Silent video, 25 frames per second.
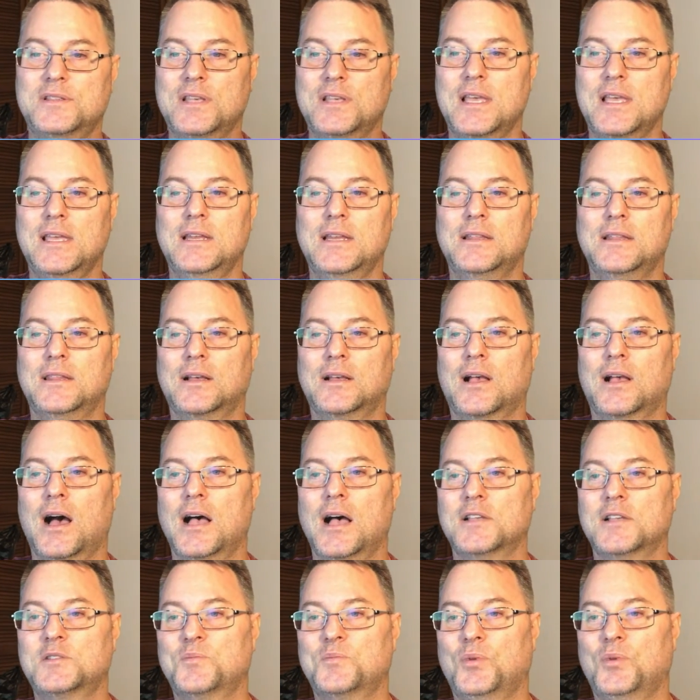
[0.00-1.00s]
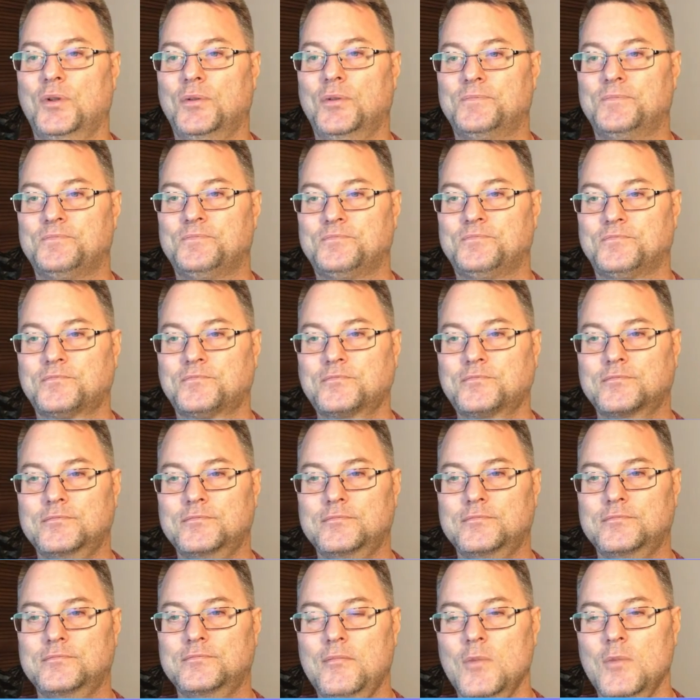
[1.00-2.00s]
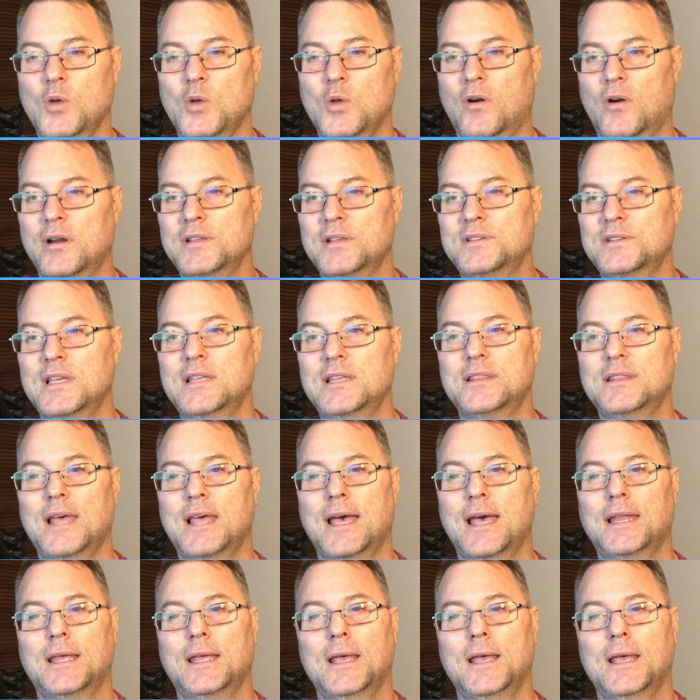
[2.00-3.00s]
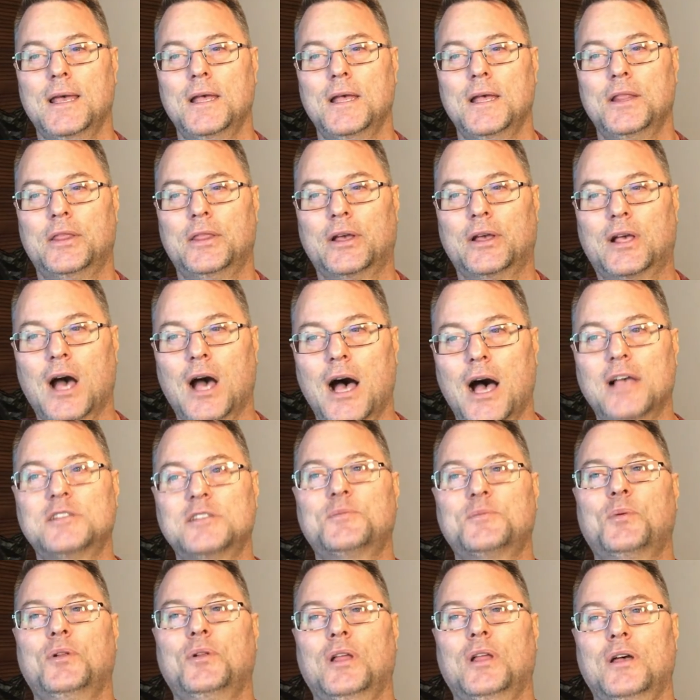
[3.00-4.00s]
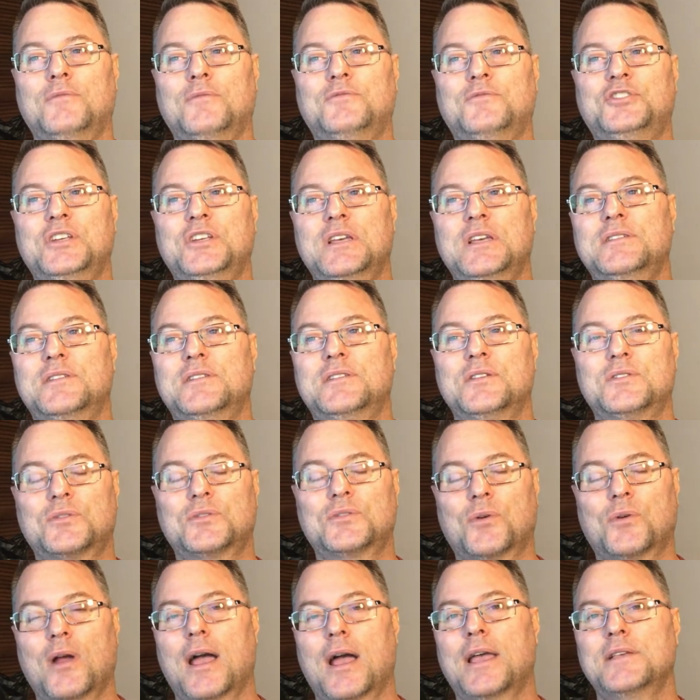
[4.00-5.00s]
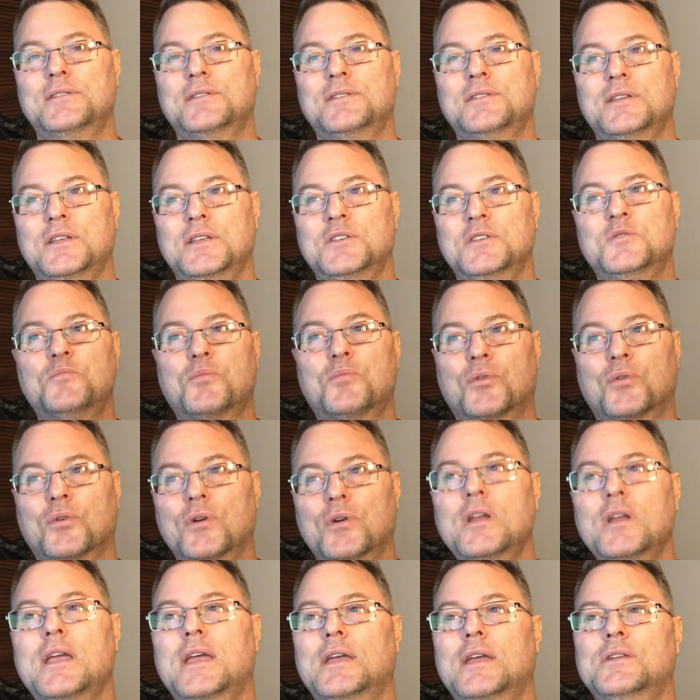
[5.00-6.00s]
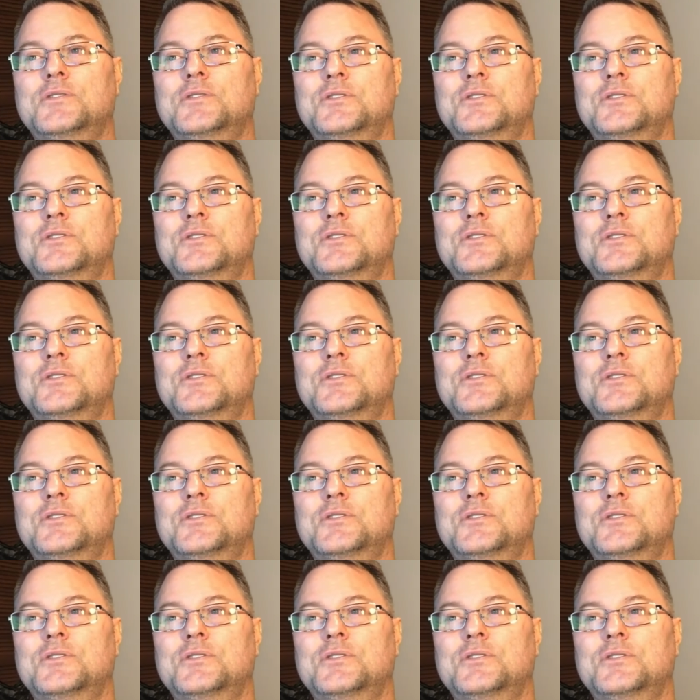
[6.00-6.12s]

we've already seen that the gospel of Jesus Christ is preached to the world was